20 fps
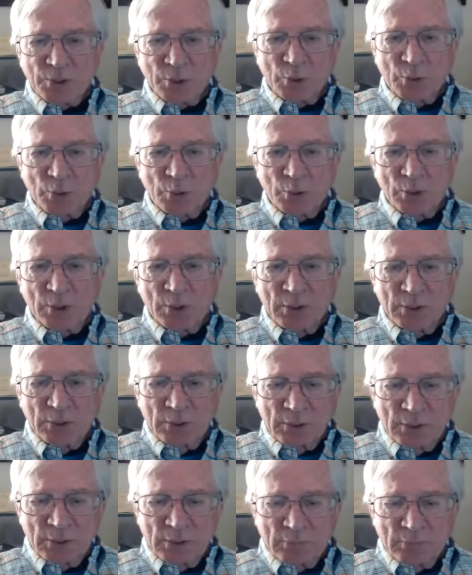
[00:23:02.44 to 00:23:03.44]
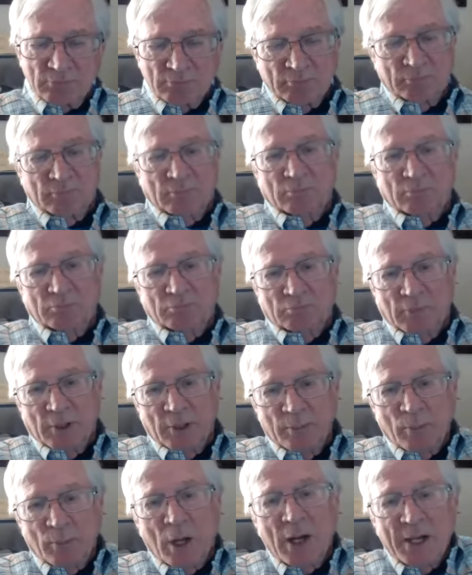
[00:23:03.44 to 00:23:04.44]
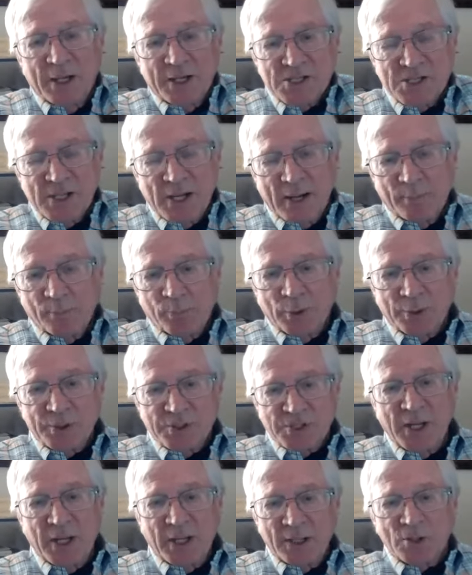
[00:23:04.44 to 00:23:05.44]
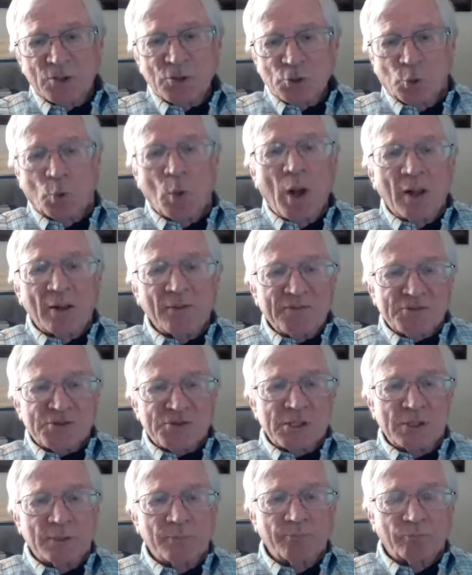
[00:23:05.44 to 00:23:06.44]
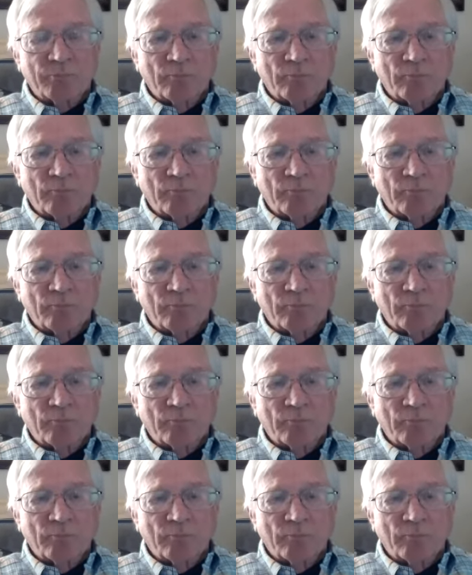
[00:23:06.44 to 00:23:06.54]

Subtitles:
to, in my example, 10/12